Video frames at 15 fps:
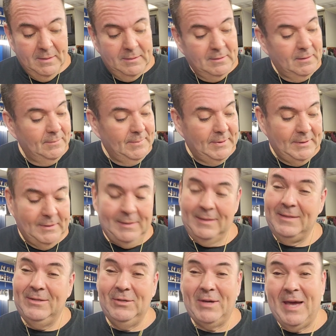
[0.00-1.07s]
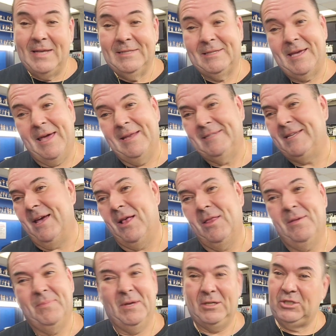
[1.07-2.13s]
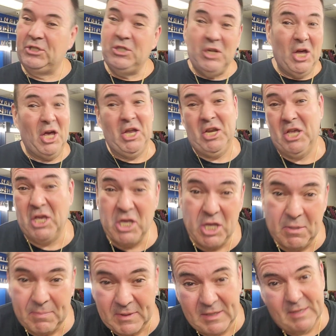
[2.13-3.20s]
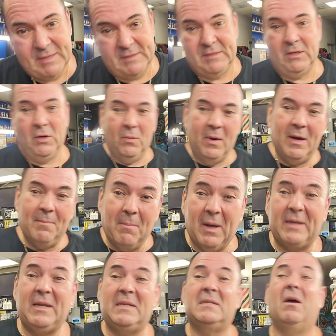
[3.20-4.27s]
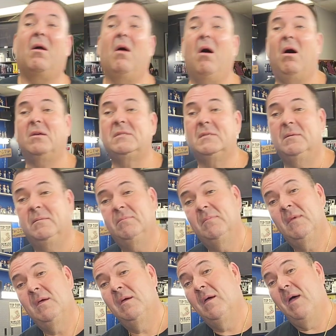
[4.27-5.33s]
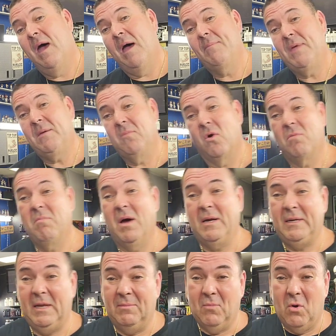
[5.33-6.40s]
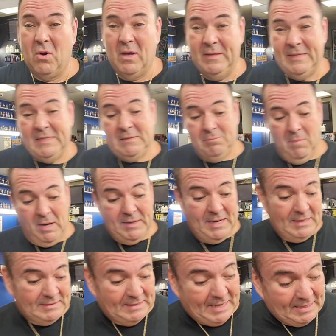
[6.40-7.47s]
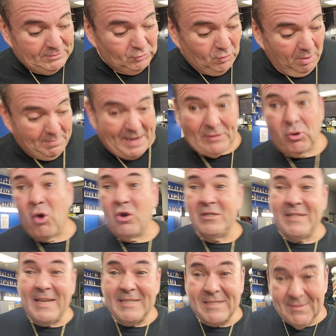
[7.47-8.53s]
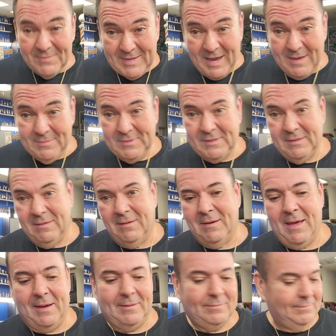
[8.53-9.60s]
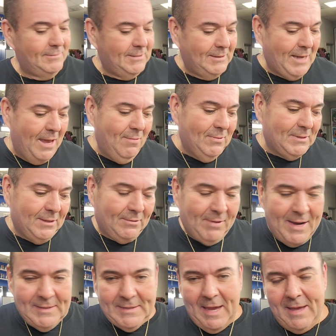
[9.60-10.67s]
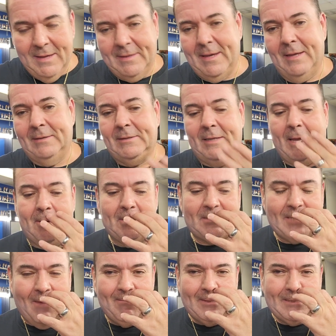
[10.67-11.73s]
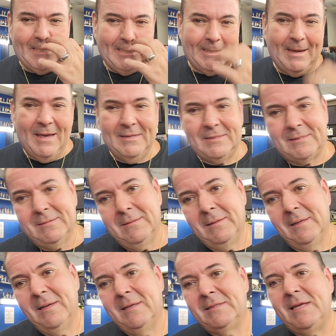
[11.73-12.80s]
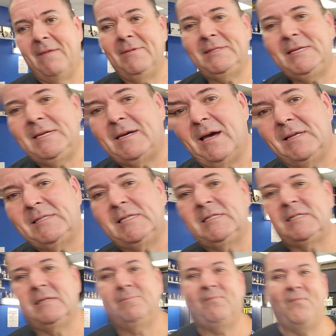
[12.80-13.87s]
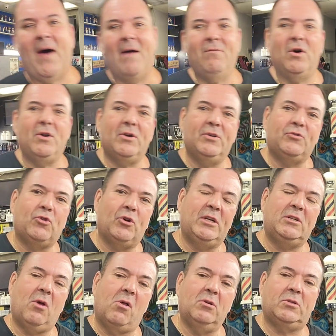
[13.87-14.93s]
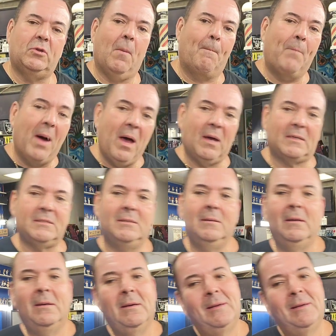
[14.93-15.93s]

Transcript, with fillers: you know what I mean? You guys got to tell them to shut up because you know what? Mondays are awesome. I mean, more Monday, more on these Mondays than I do on my Thursdays sometimes. You know, like today was a great day again. Today was 17 cuts. 17 cuts is $530 on the box.